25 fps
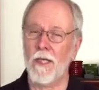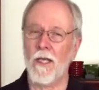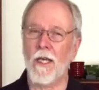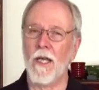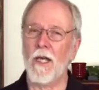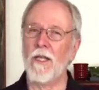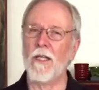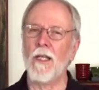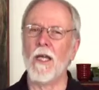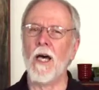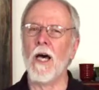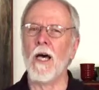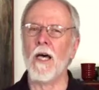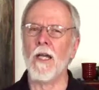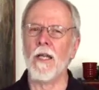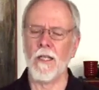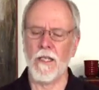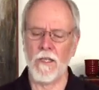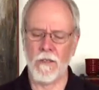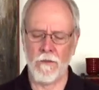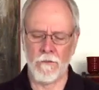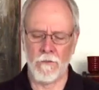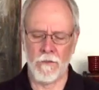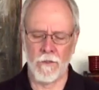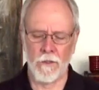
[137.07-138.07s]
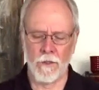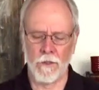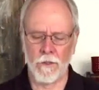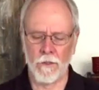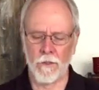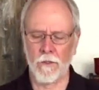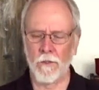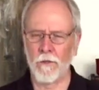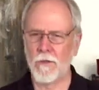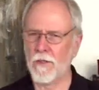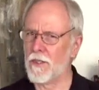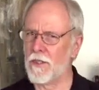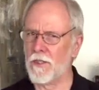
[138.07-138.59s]
and not even a
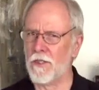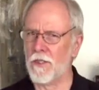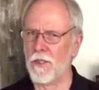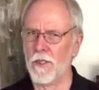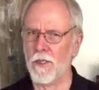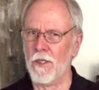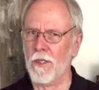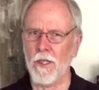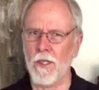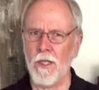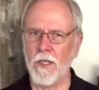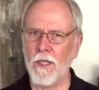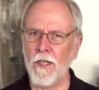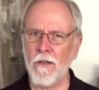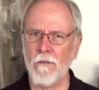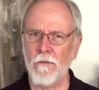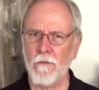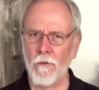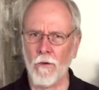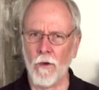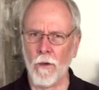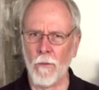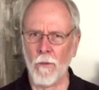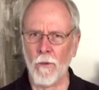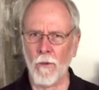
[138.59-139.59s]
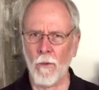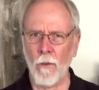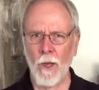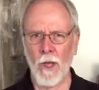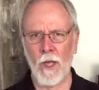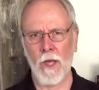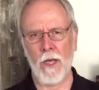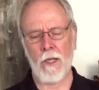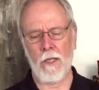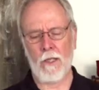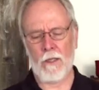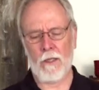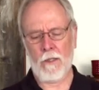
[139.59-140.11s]
Christian in any formal
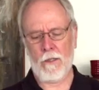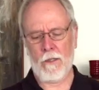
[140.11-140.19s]
way.